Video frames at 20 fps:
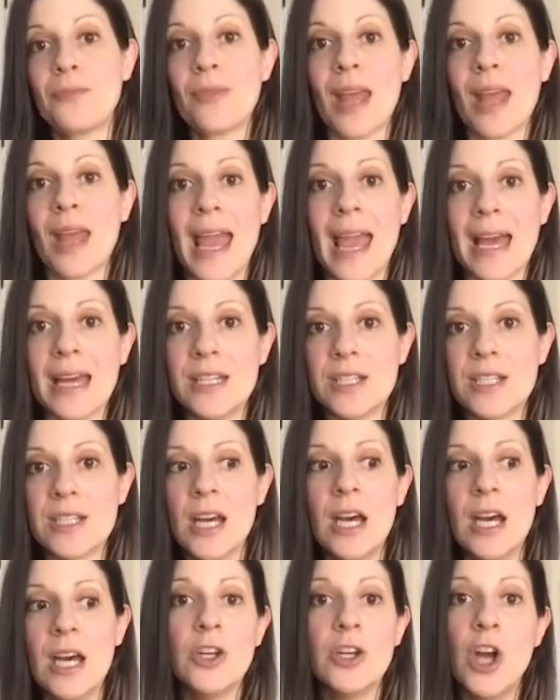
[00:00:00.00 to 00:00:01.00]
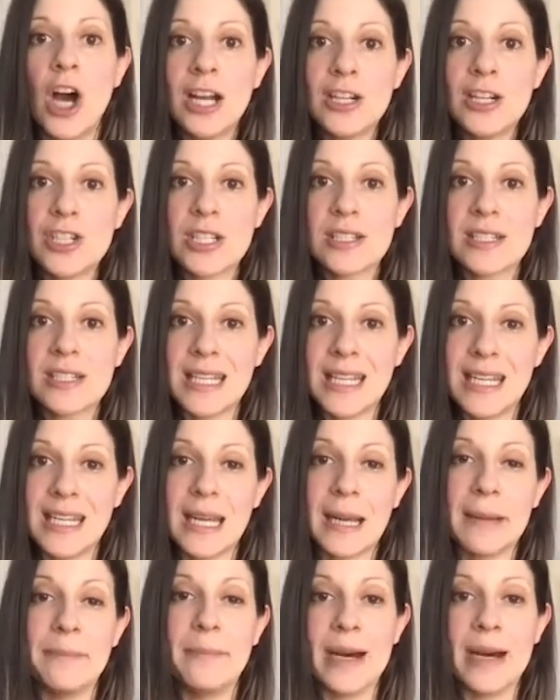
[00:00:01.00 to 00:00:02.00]
and not just
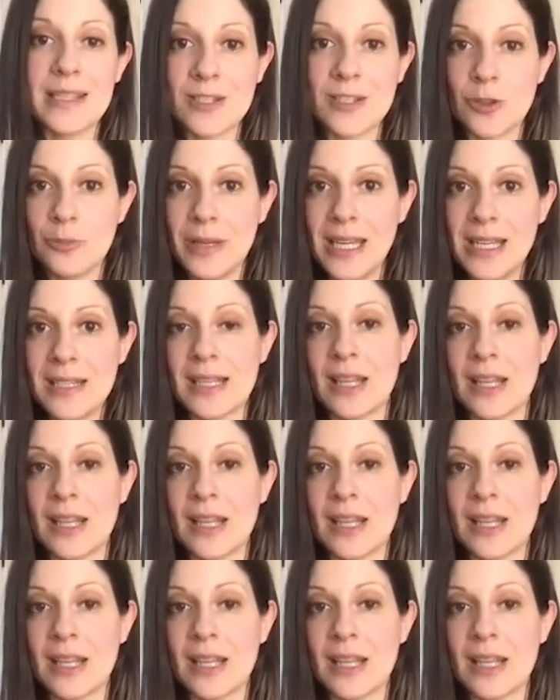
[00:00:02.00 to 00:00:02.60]
eating muscle meats.